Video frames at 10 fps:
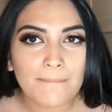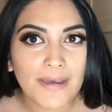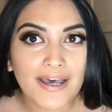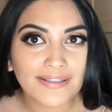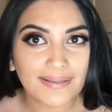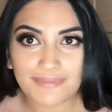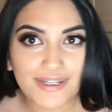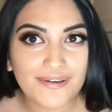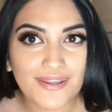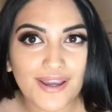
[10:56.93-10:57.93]
But let me
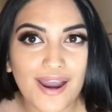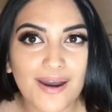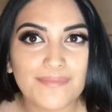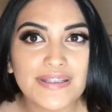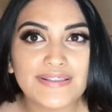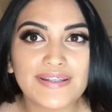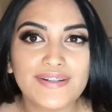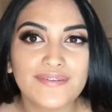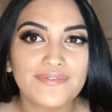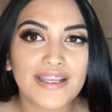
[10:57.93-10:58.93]
know in the comments, and
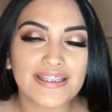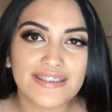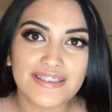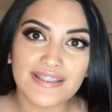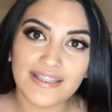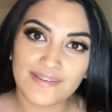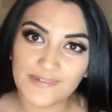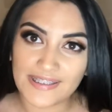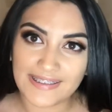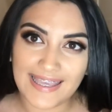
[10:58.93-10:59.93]
don't forget to leave
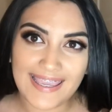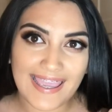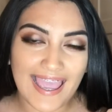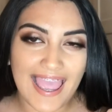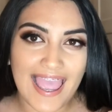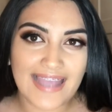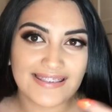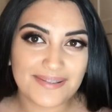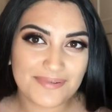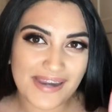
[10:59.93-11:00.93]
a like and
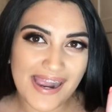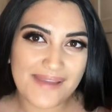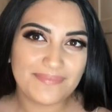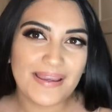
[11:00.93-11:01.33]
subscribe.